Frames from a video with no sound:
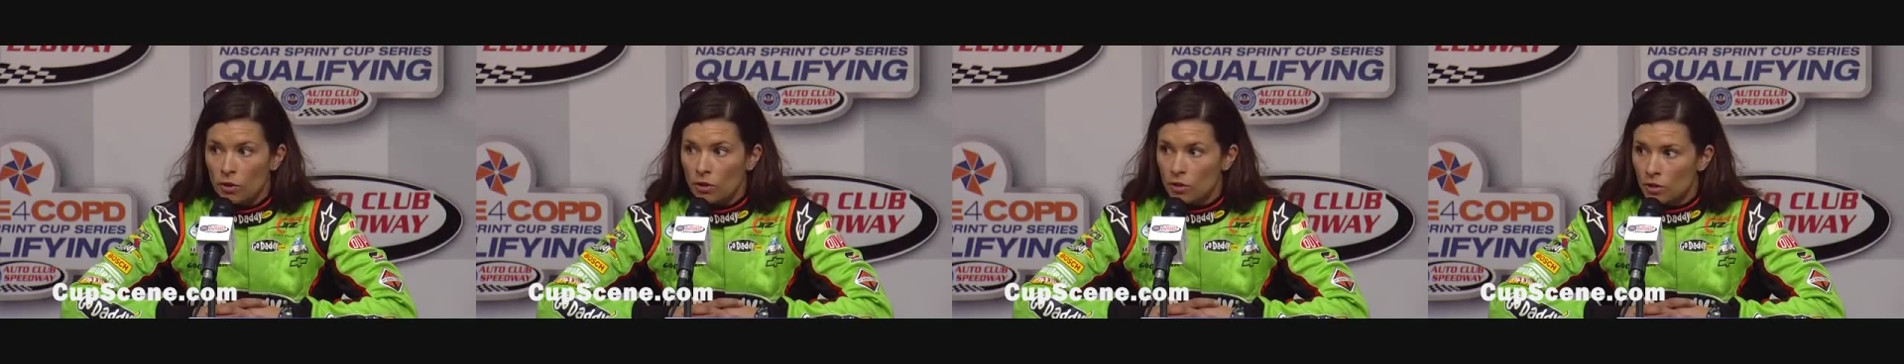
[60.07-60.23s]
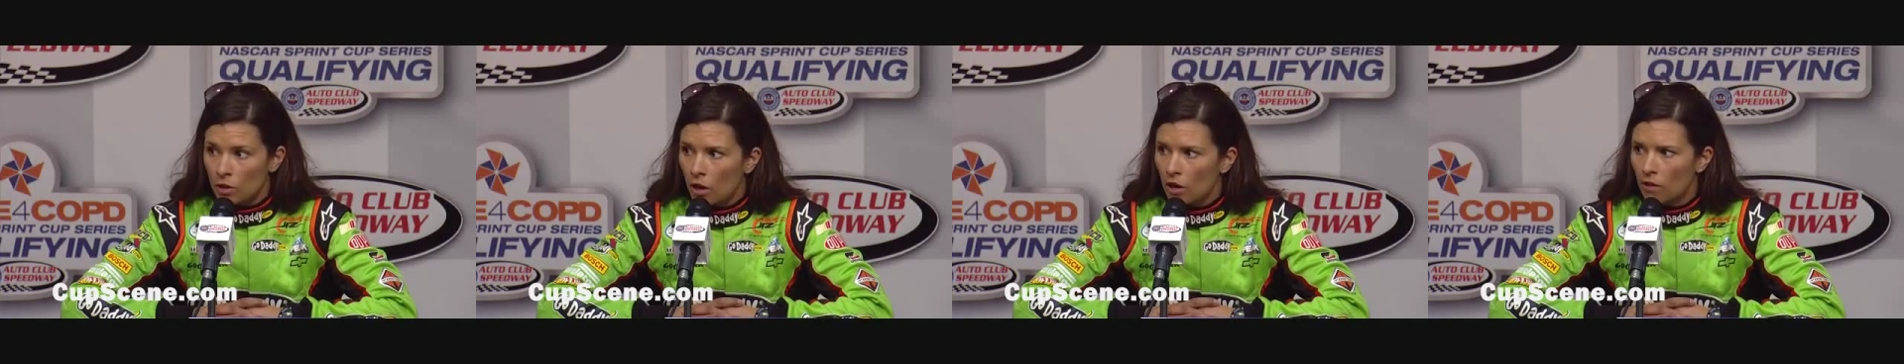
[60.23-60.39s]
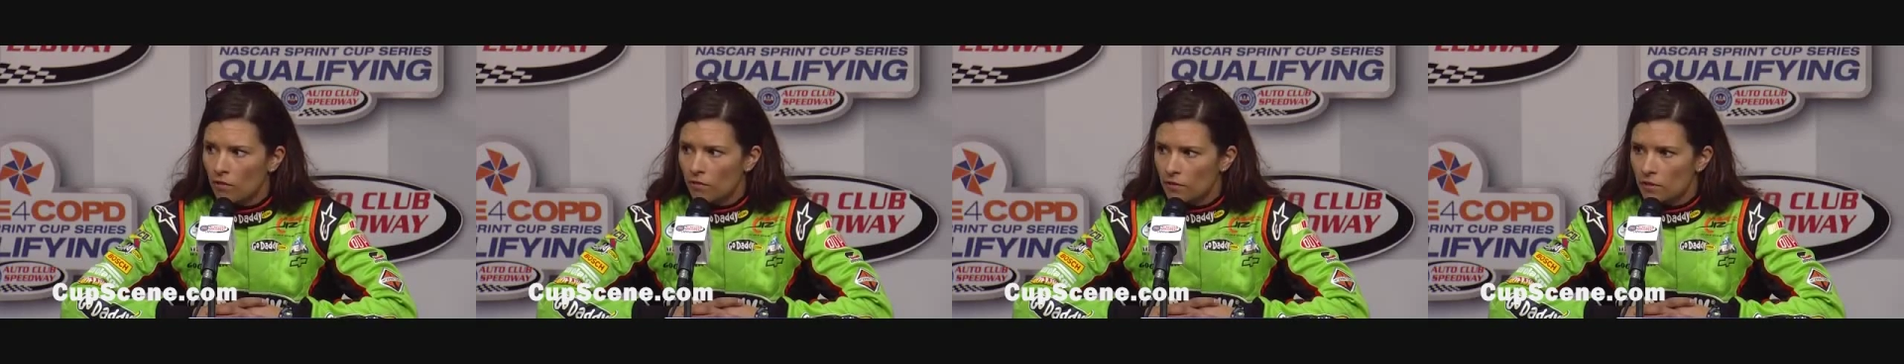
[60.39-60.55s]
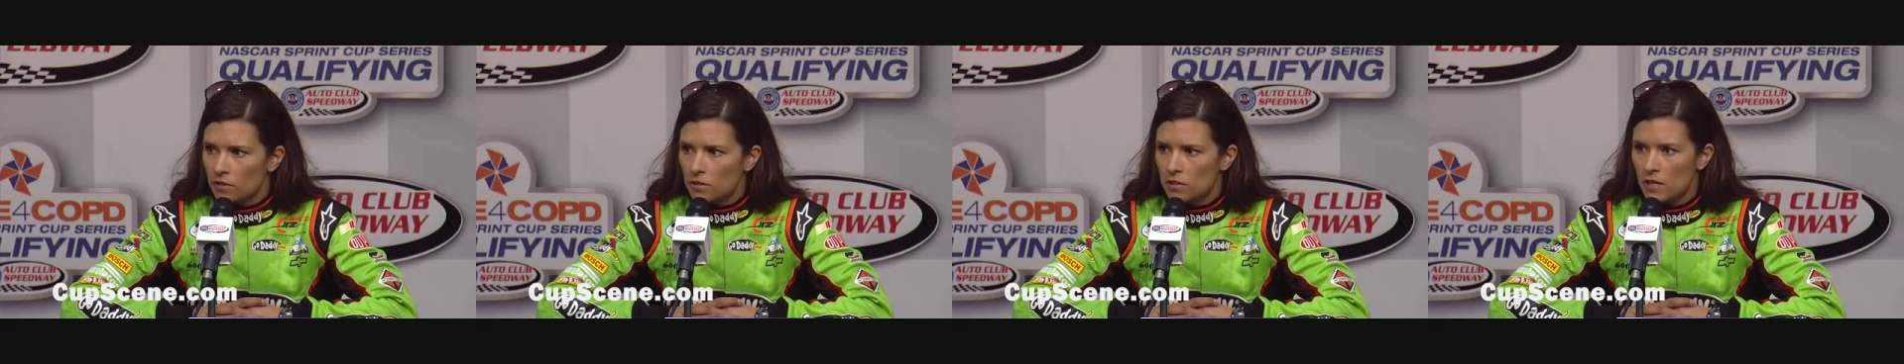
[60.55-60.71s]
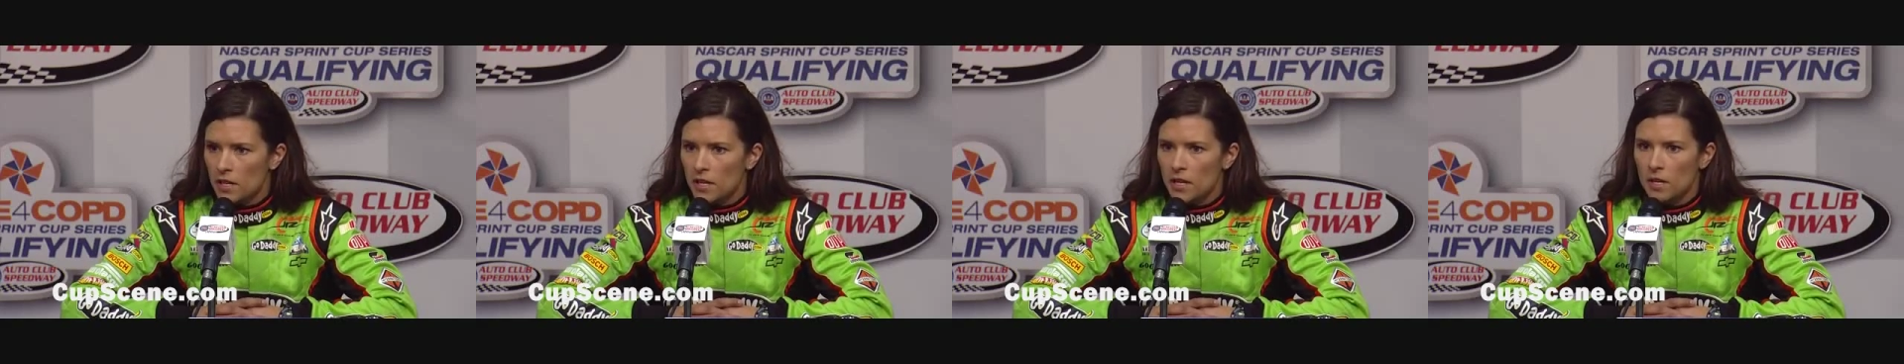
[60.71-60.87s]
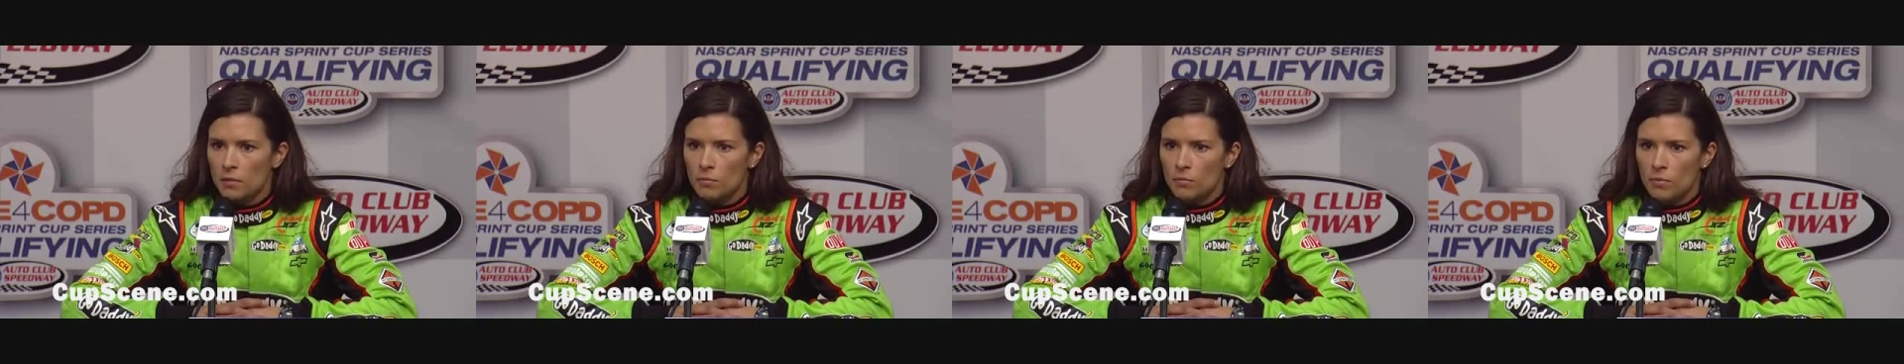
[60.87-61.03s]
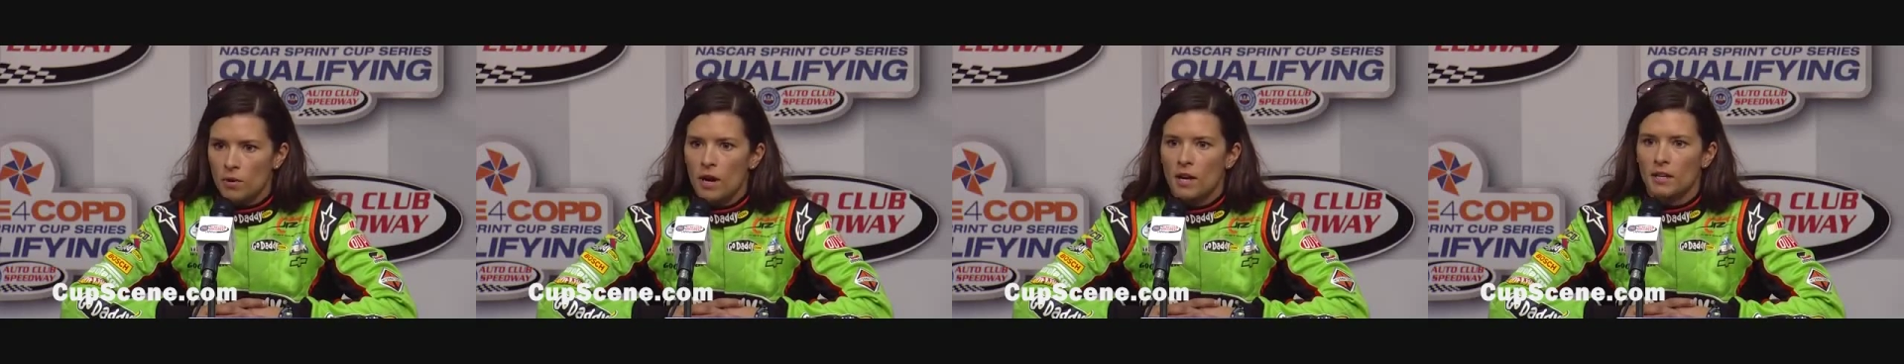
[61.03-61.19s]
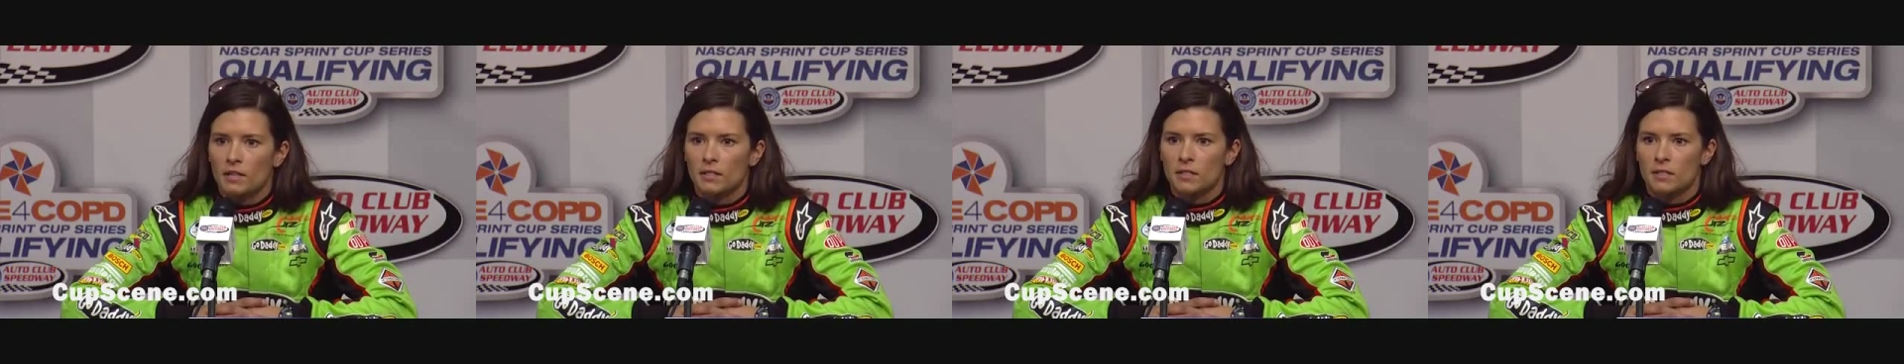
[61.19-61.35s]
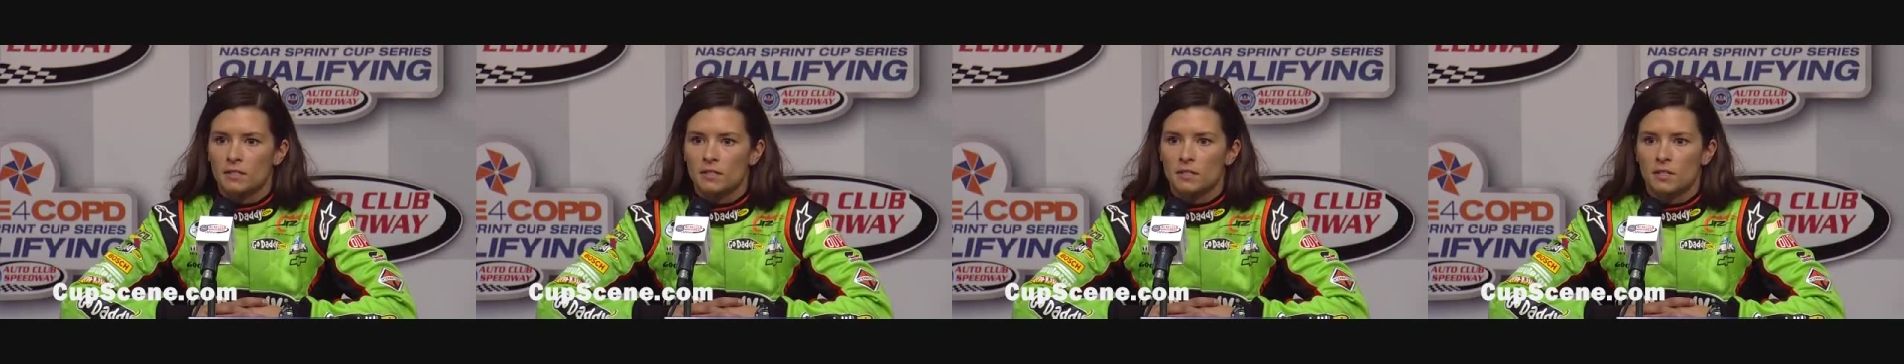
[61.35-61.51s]
good car feels like in
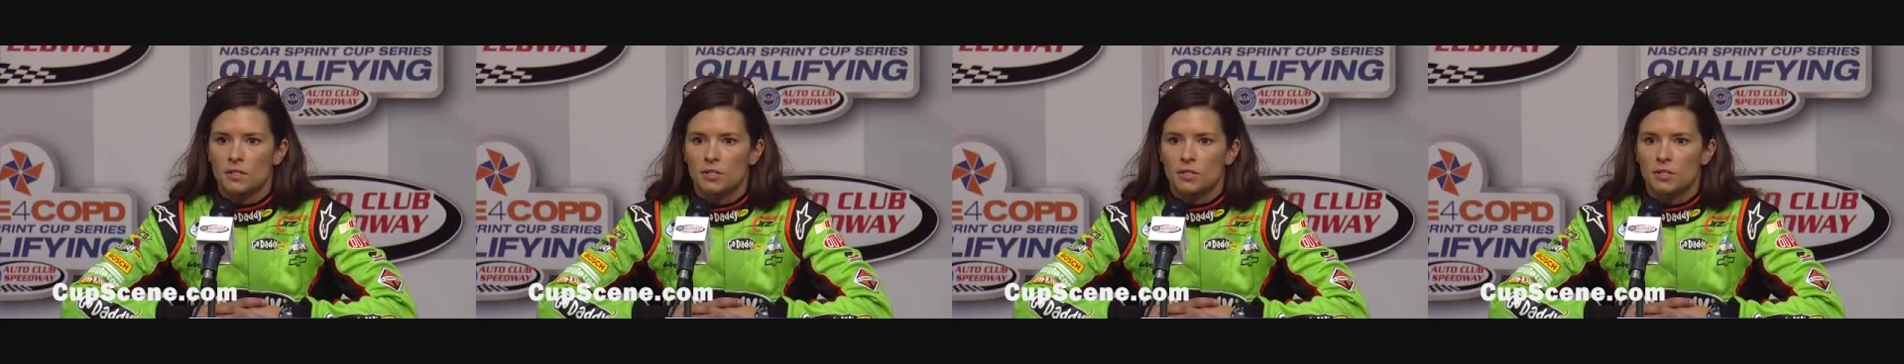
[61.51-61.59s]
practice.